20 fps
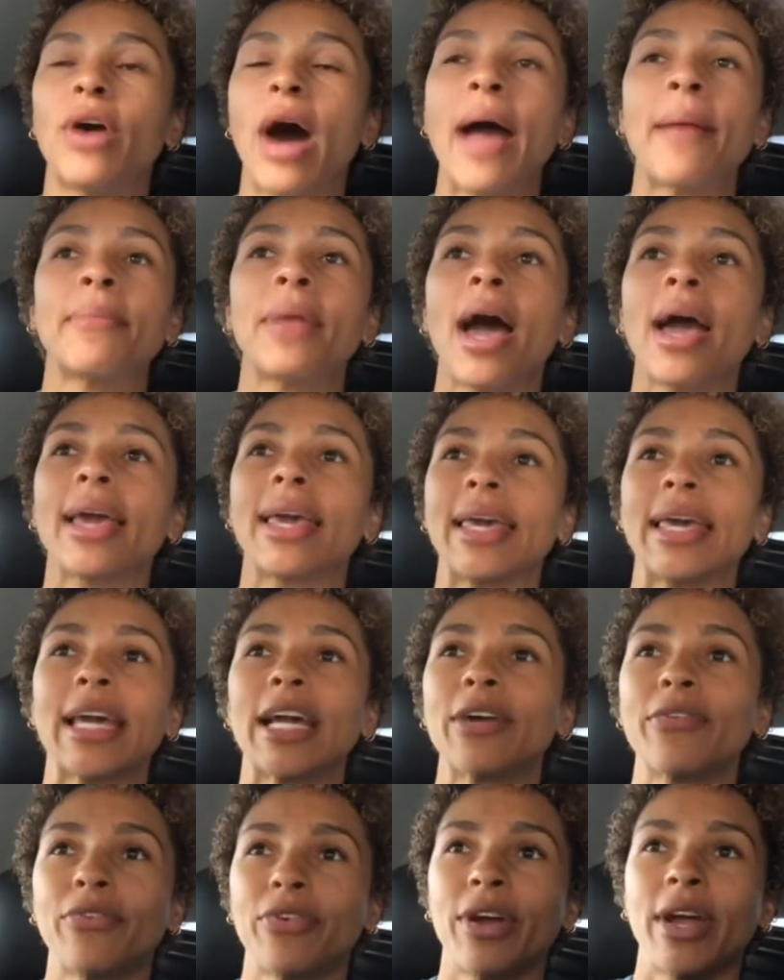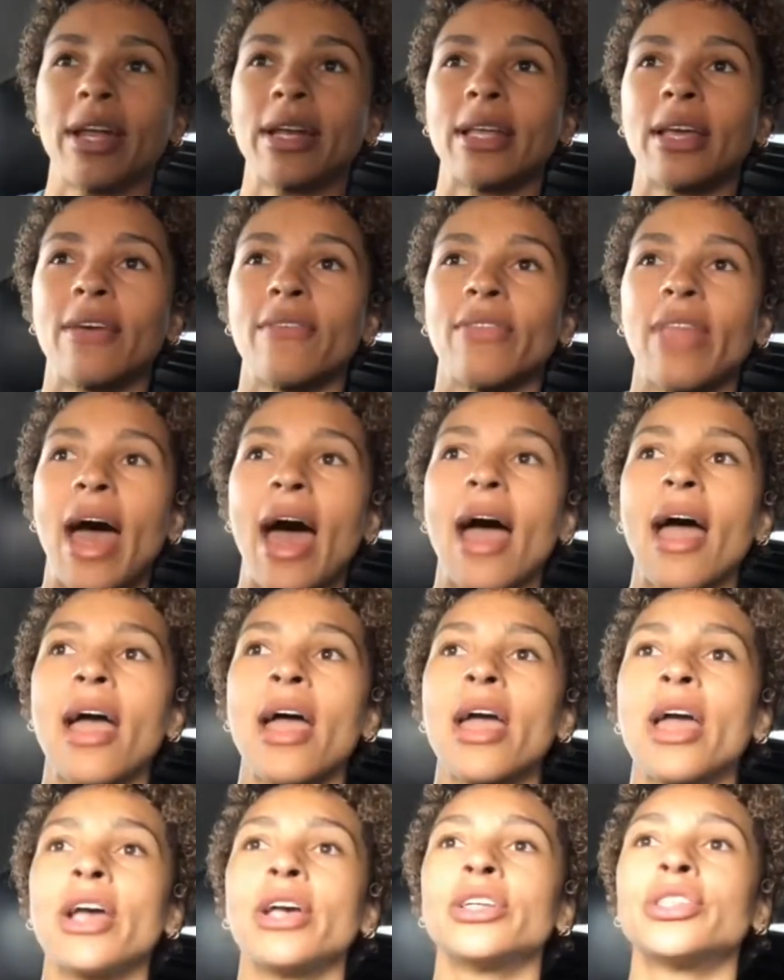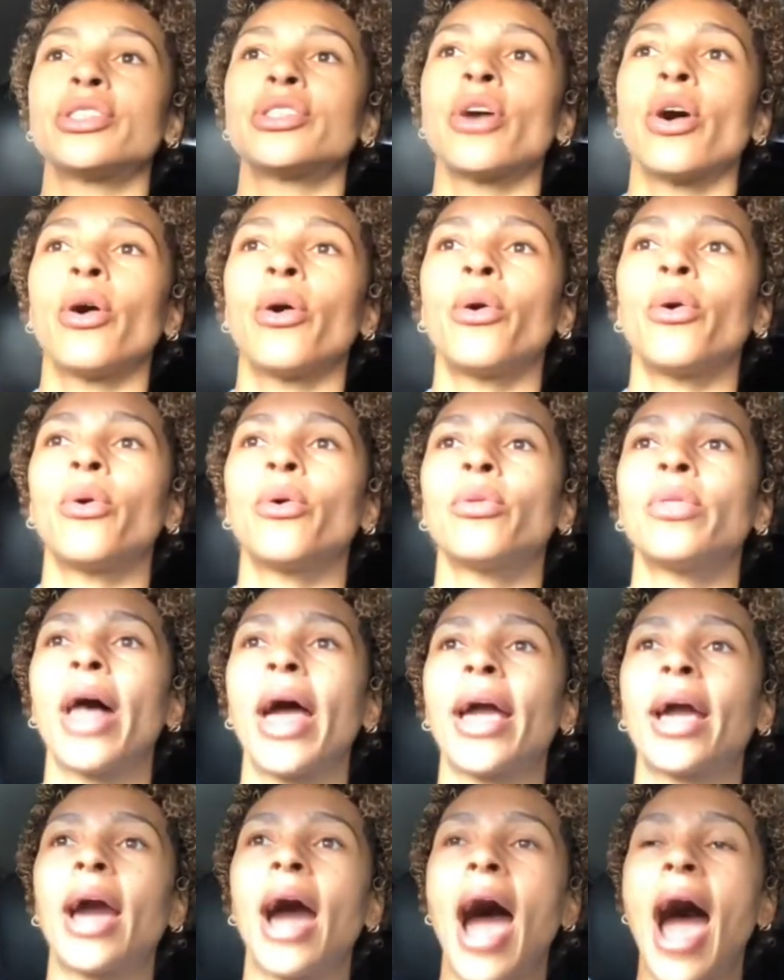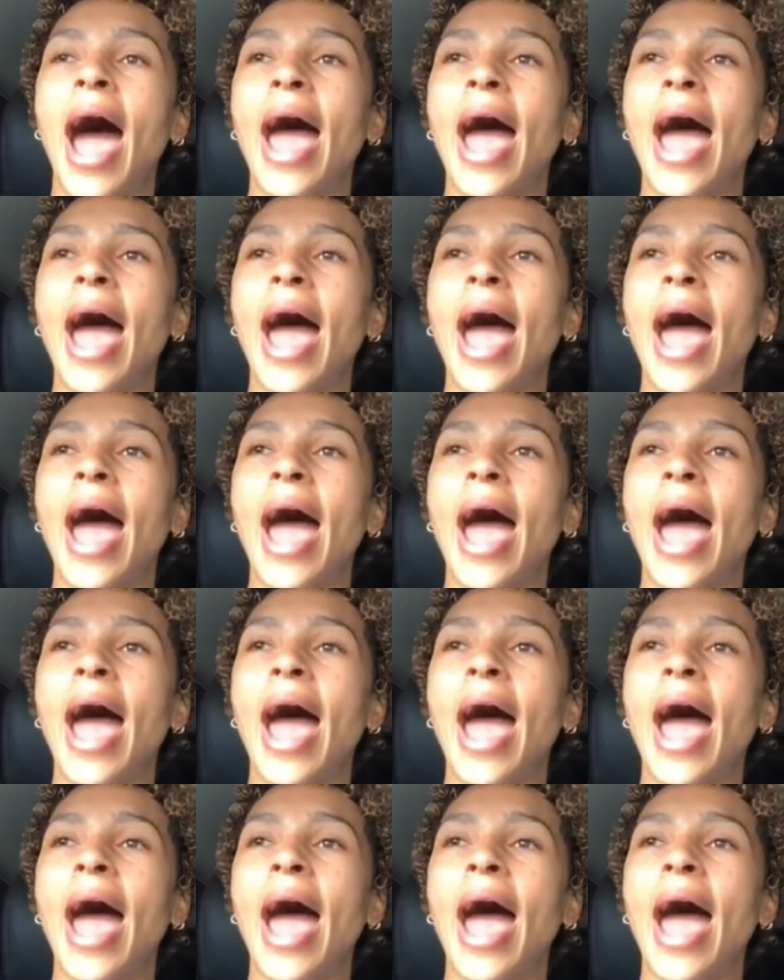I'm not here for any of that. So like